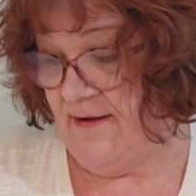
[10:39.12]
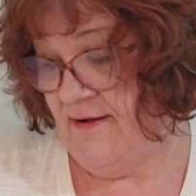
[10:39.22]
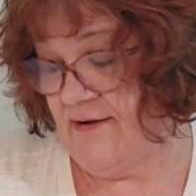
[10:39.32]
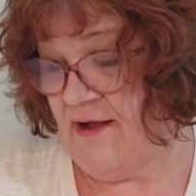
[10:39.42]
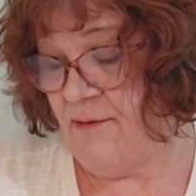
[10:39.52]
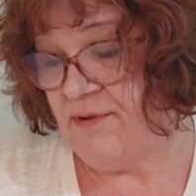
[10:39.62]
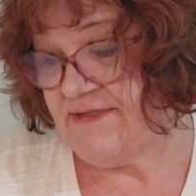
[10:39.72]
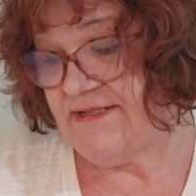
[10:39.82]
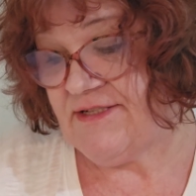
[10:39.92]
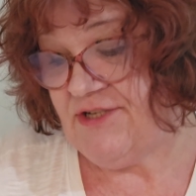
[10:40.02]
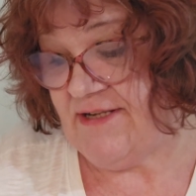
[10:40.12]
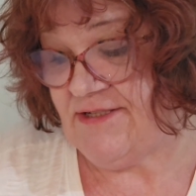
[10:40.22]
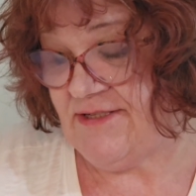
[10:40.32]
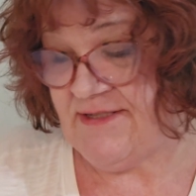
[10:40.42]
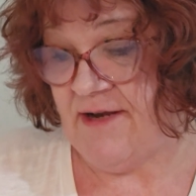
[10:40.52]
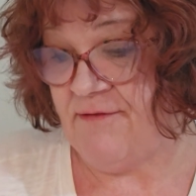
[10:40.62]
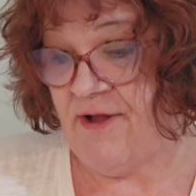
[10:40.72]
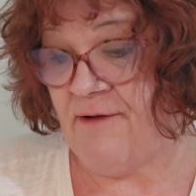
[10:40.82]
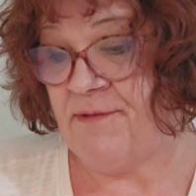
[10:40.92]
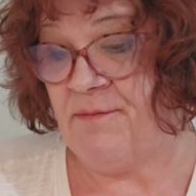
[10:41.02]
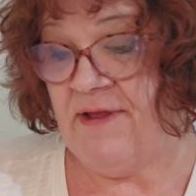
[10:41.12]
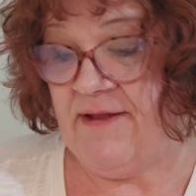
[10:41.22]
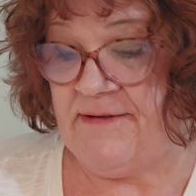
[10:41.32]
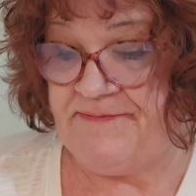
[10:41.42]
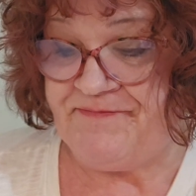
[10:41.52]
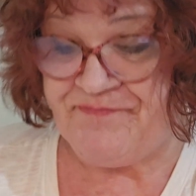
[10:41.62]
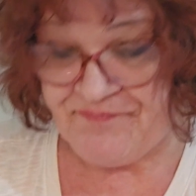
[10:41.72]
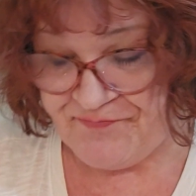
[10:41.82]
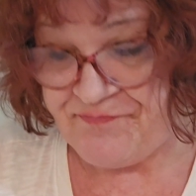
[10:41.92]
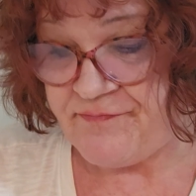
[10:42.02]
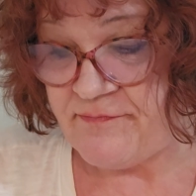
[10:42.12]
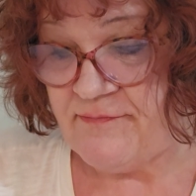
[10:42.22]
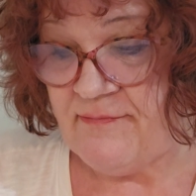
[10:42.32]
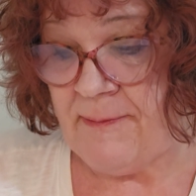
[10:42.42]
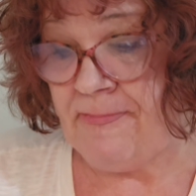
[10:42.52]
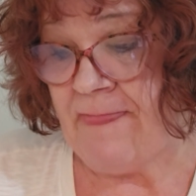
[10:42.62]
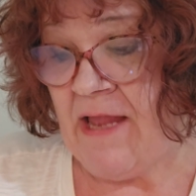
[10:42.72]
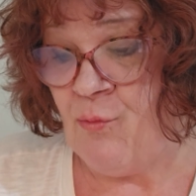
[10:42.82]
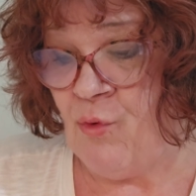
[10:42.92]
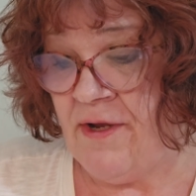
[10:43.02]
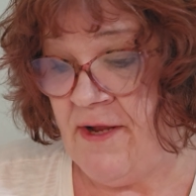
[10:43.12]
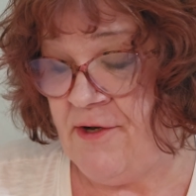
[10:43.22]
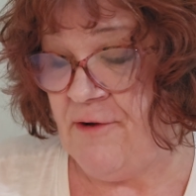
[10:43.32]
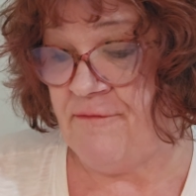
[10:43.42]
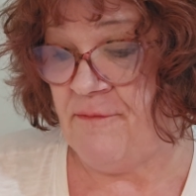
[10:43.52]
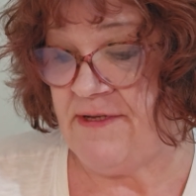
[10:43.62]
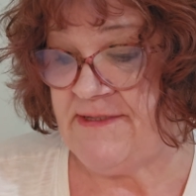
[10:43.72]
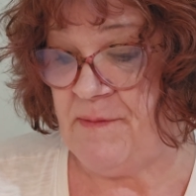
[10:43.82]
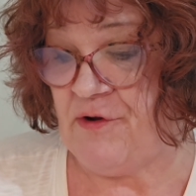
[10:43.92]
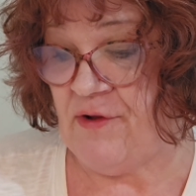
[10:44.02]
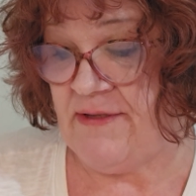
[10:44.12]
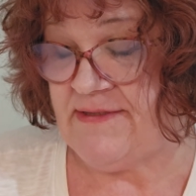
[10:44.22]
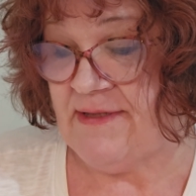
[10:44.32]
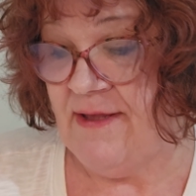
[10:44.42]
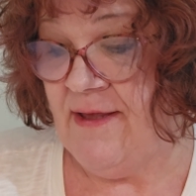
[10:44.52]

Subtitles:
A couple of suggestions that have come to me, and one I know from experience,